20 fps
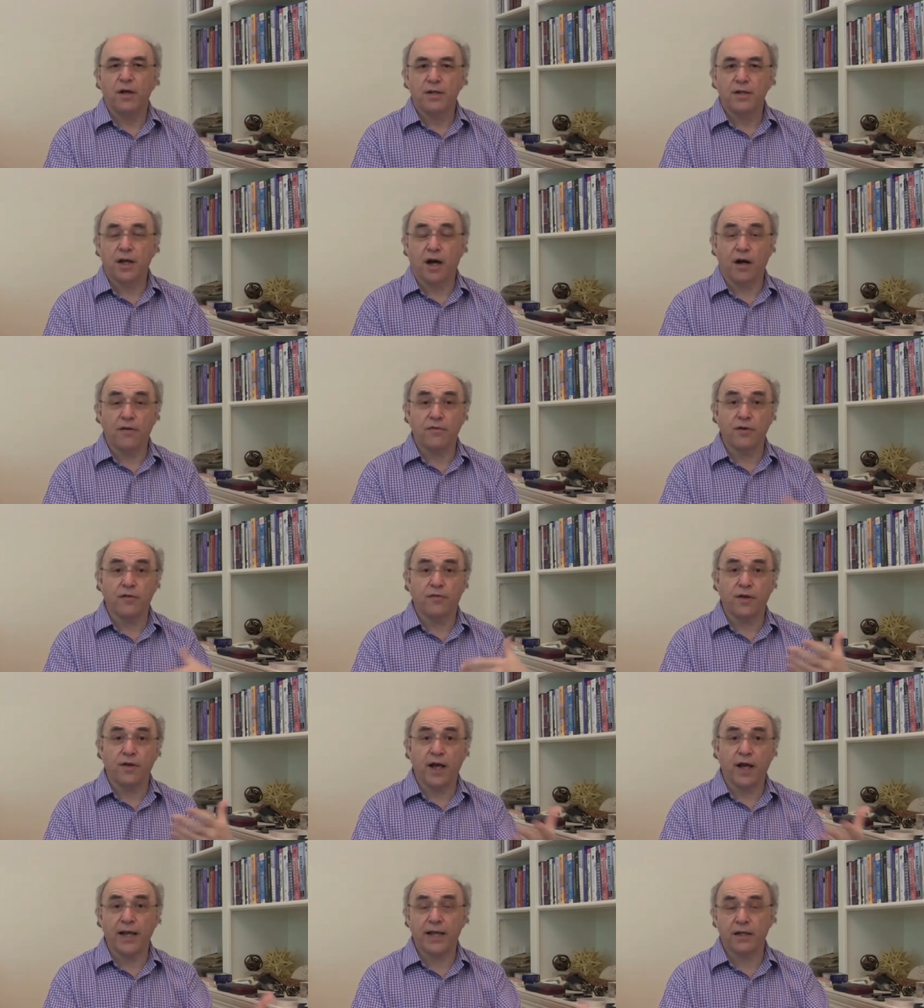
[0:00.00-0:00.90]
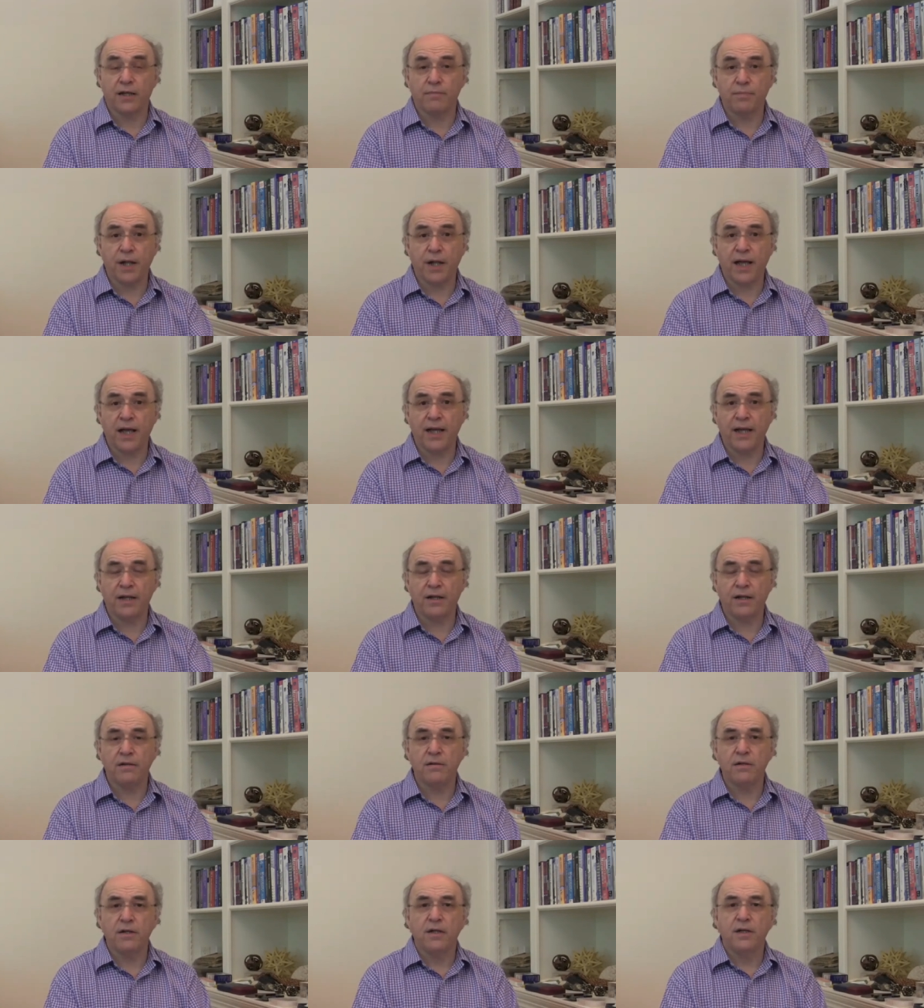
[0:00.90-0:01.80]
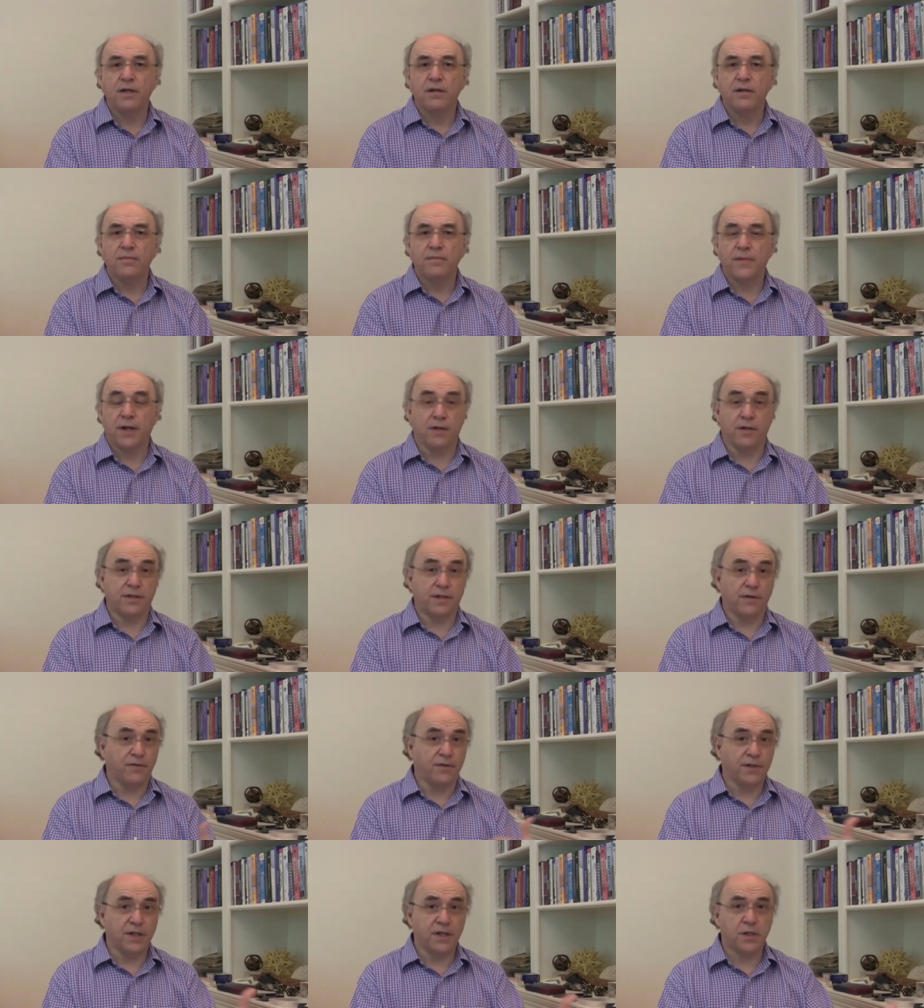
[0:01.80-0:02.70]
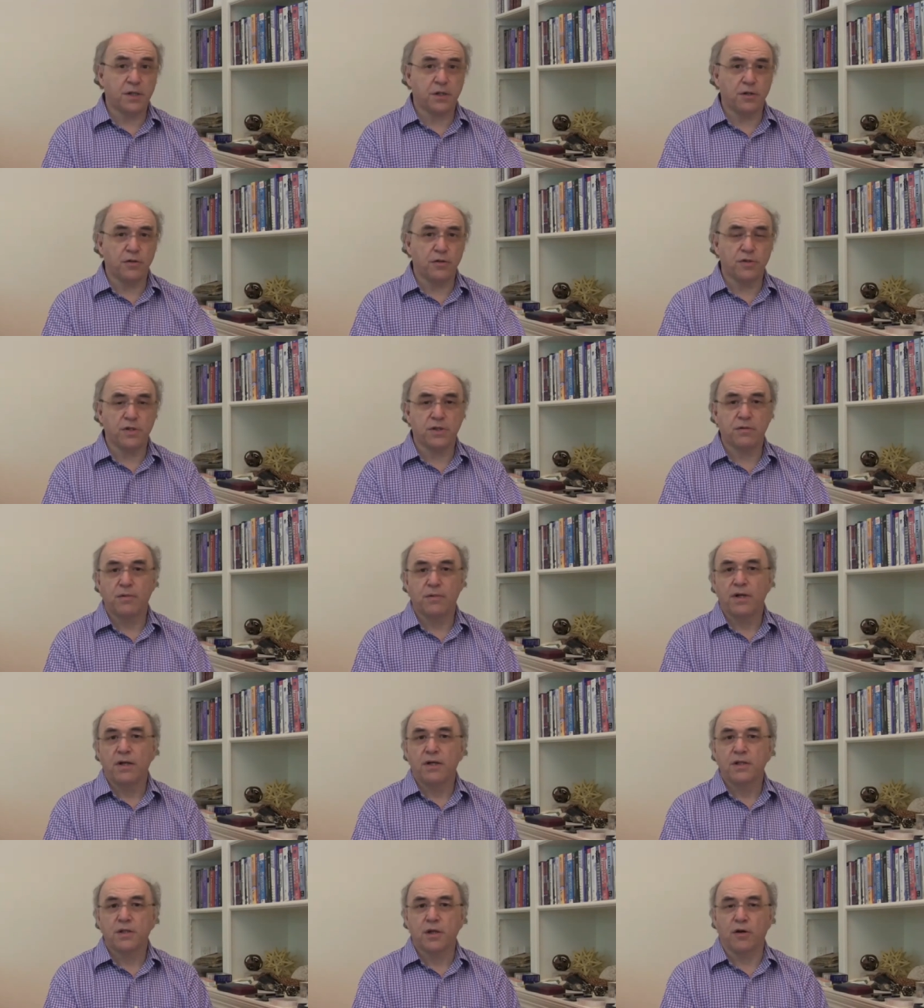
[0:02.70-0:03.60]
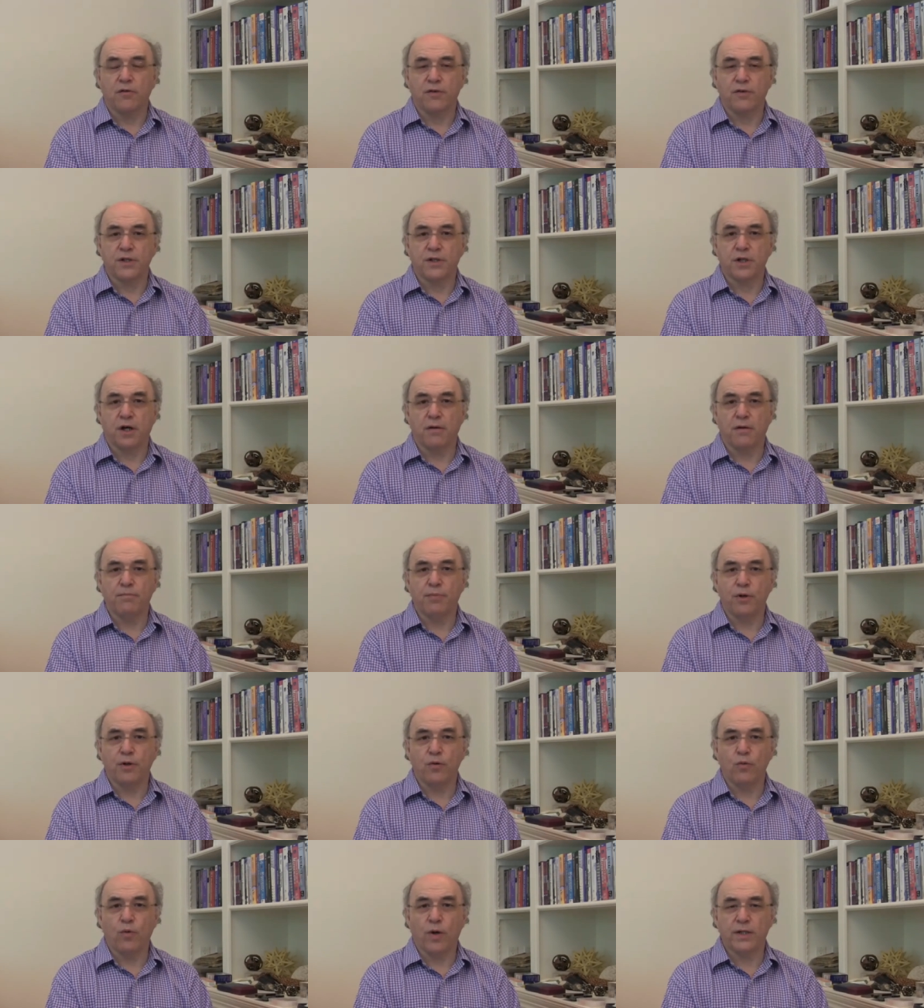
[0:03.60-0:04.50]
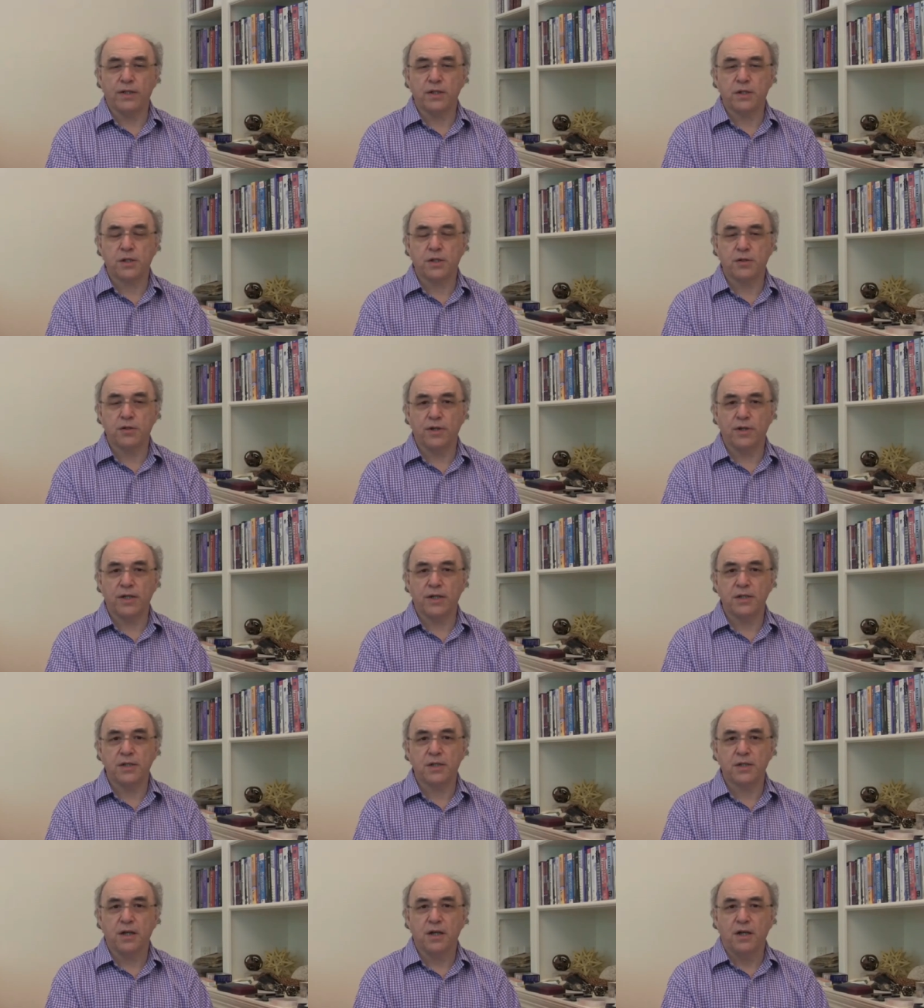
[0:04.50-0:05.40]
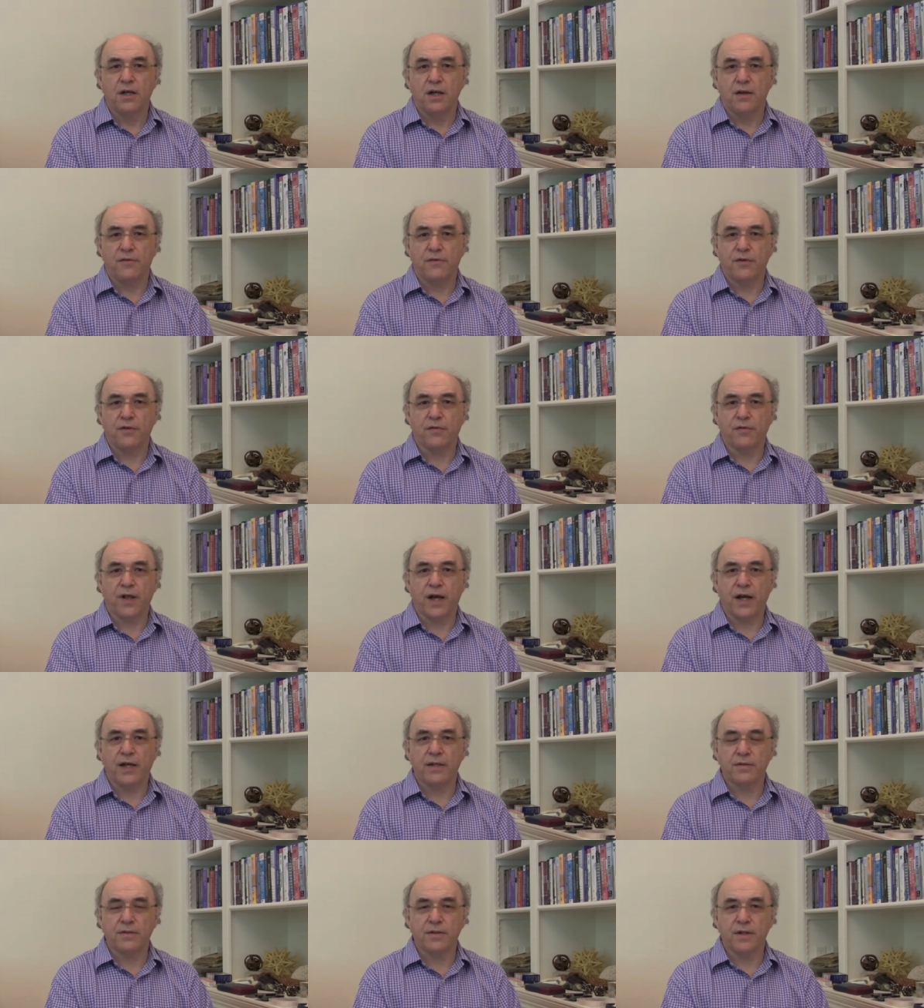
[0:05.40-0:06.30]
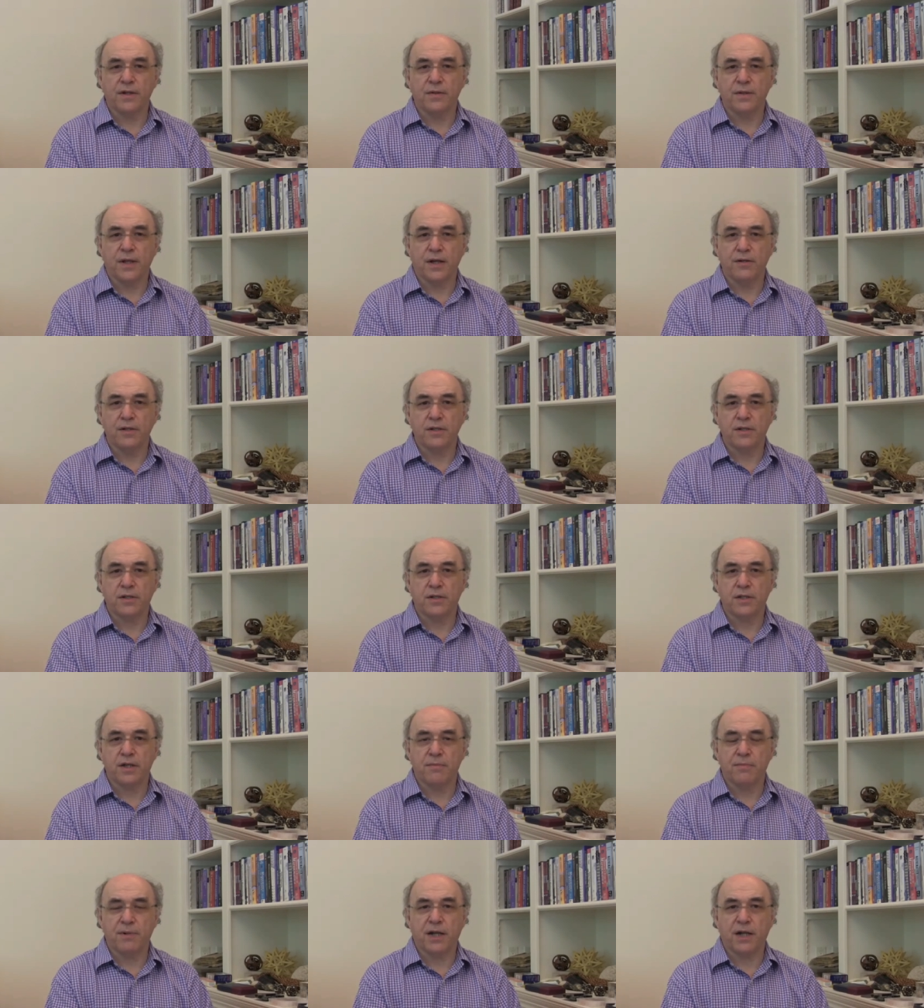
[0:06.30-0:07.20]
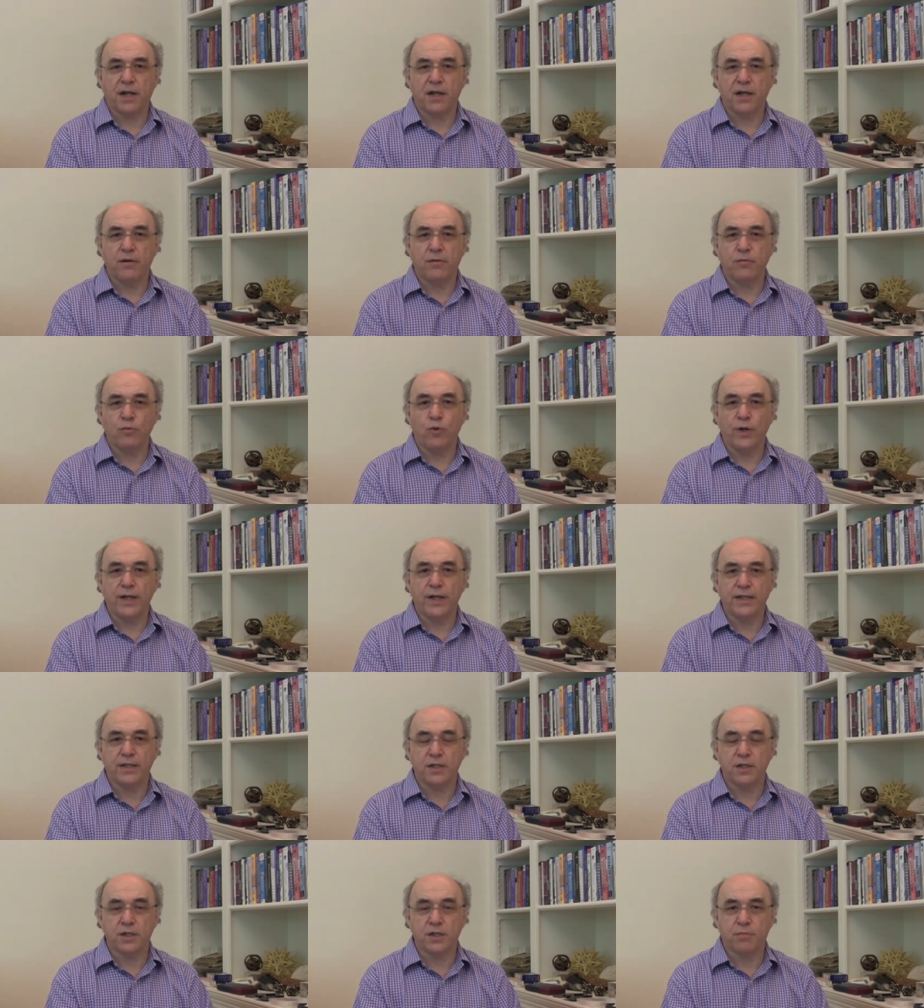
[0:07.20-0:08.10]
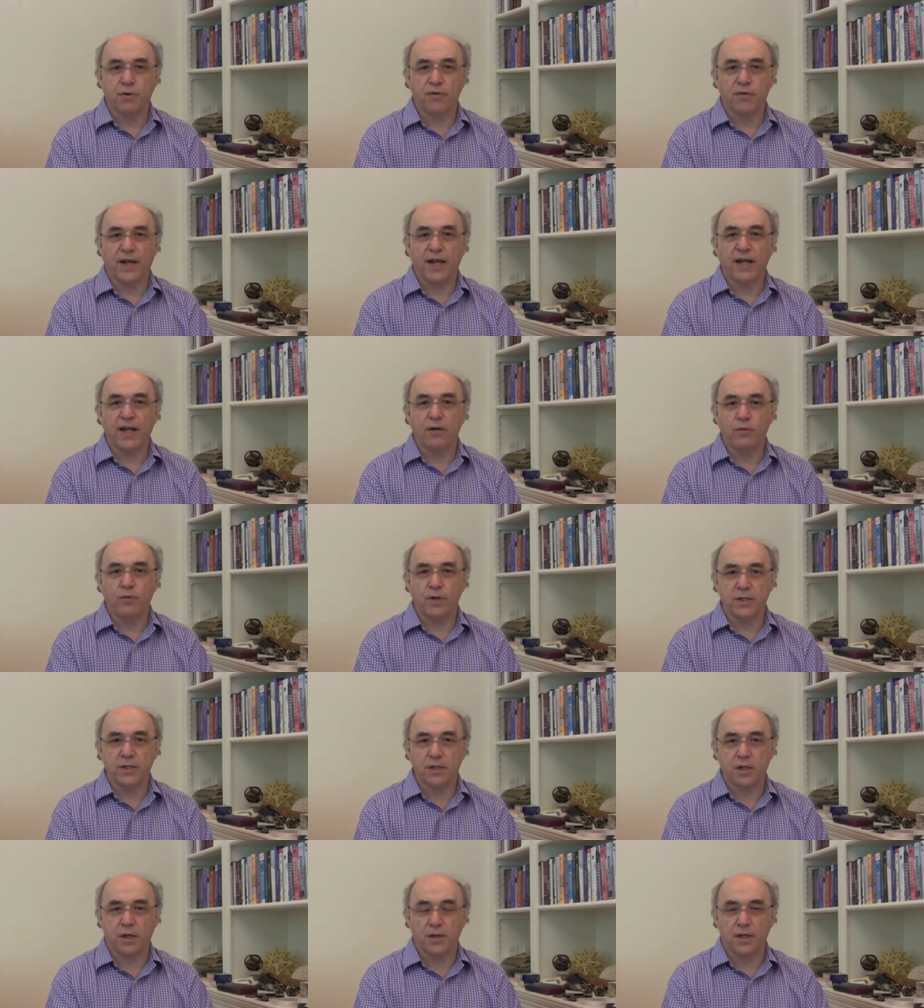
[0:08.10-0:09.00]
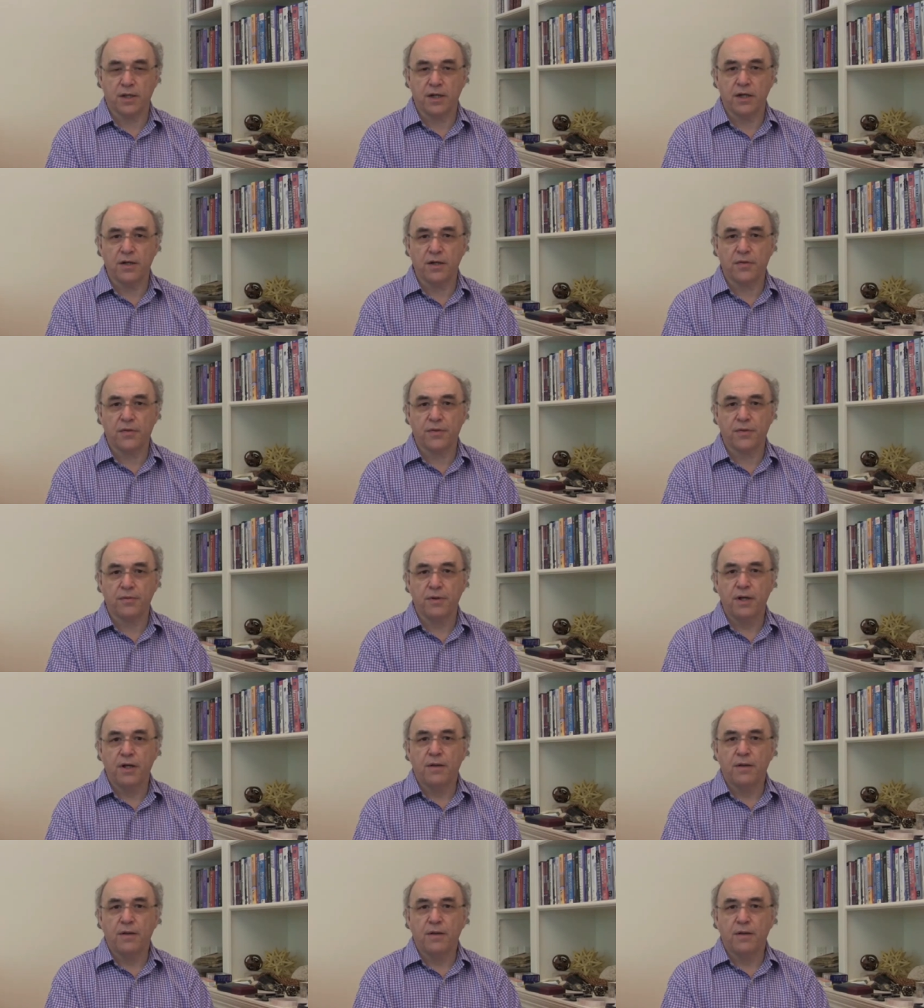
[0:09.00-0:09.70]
Now, if you're flying in a plane, there are different issues. So, for example, one issue is if you fly, there is typically winds, prevailing winds on the Earth